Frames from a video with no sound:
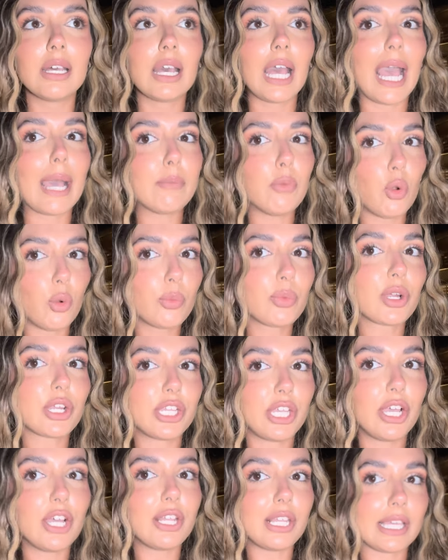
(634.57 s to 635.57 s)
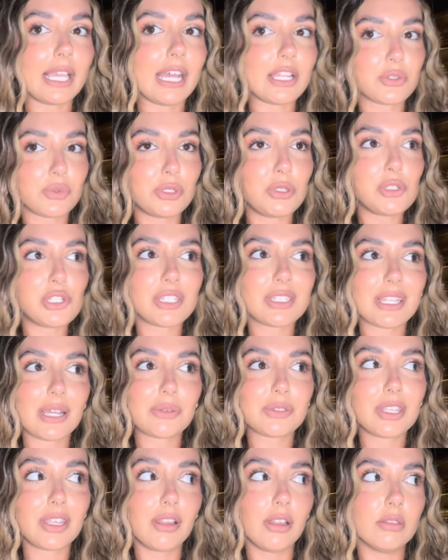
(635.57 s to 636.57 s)
I'm home pretty early. I don't usually stay out
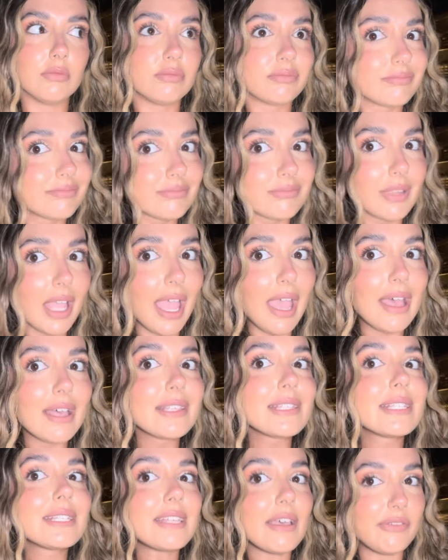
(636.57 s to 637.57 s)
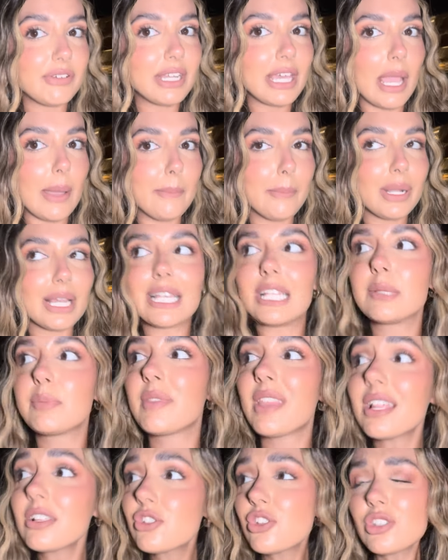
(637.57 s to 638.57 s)
till 7 a.m, please. But
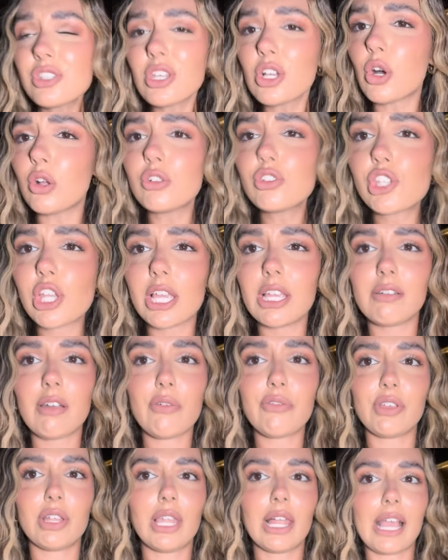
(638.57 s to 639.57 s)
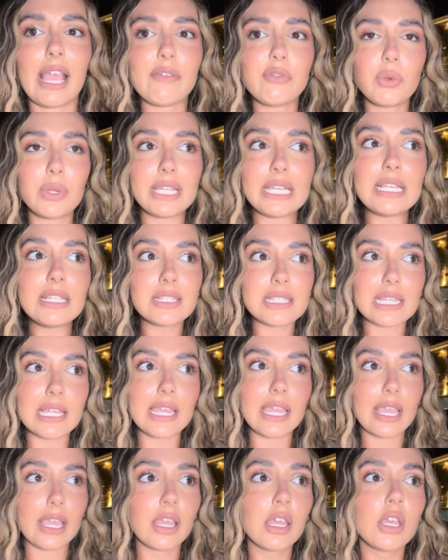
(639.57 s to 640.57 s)
that's just the culture here, I feel. Like, everyone eats
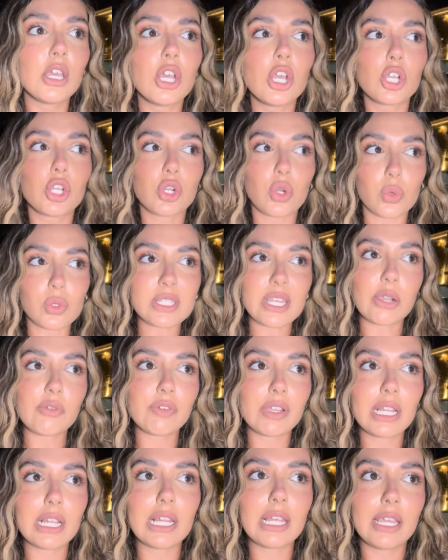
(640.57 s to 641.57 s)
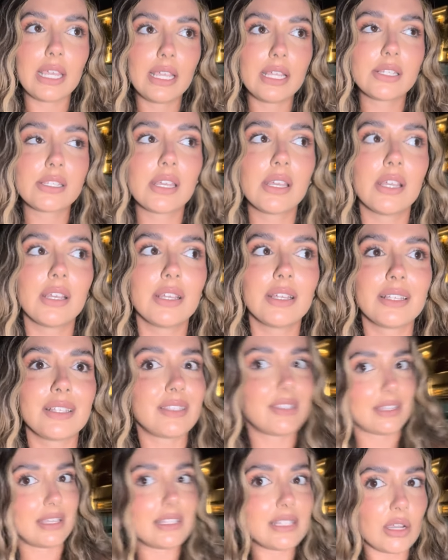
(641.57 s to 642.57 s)
late, goes out really late,
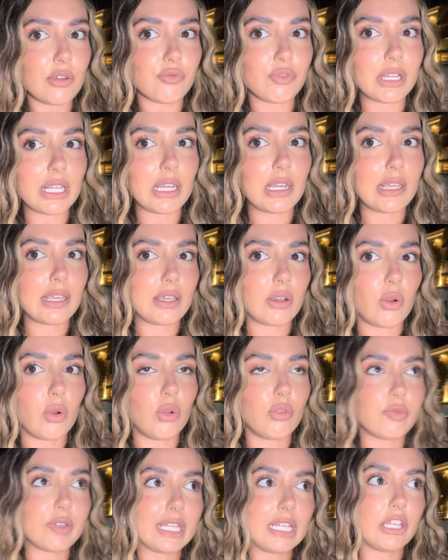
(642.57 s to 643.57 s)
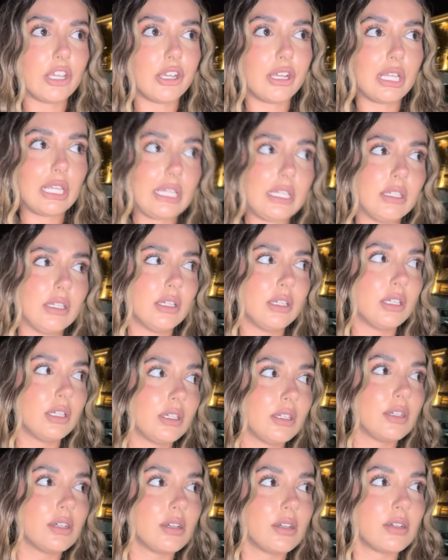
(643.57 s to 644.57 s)
stays out really late or really early.
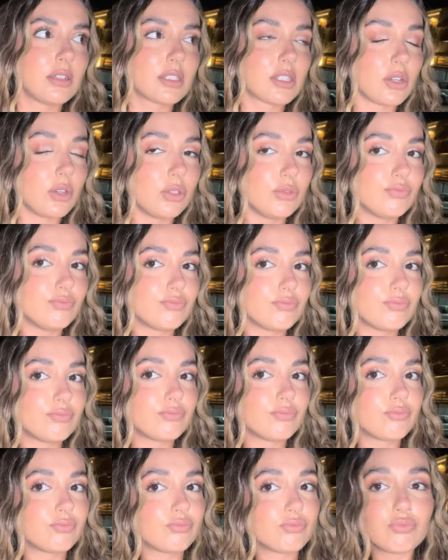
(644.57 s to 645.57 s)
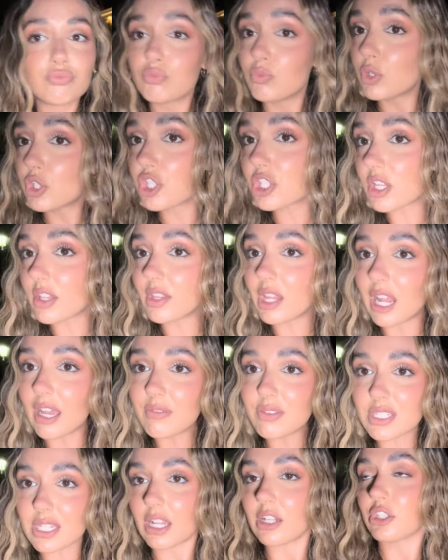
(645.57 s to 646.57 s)
So, we're just on the
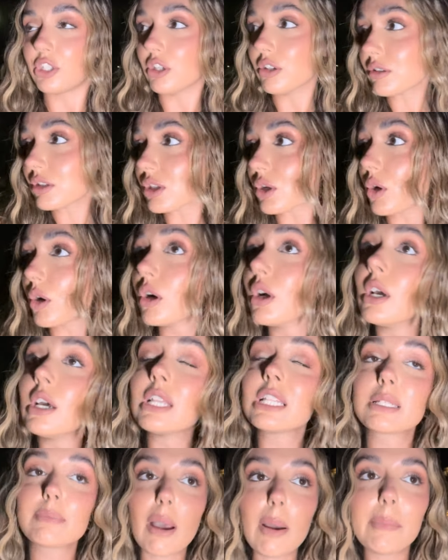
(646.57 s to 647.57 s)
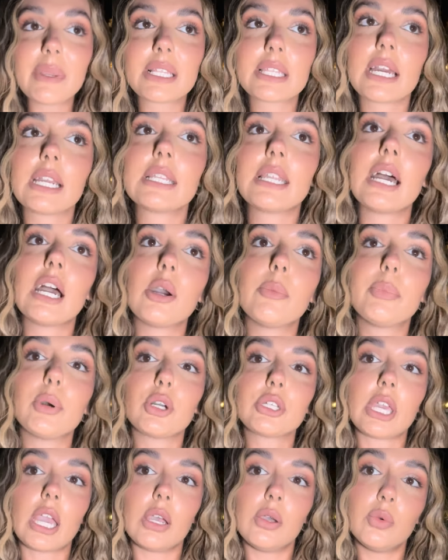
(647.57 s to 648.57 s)
lifestyle, you know? So, it's about midnight now. But,
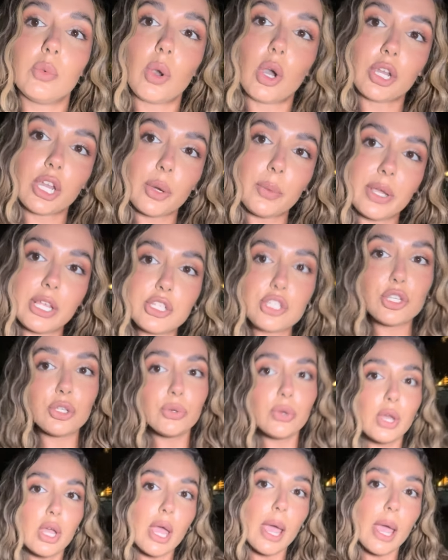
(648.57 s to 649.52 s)
yeah, we're on our way to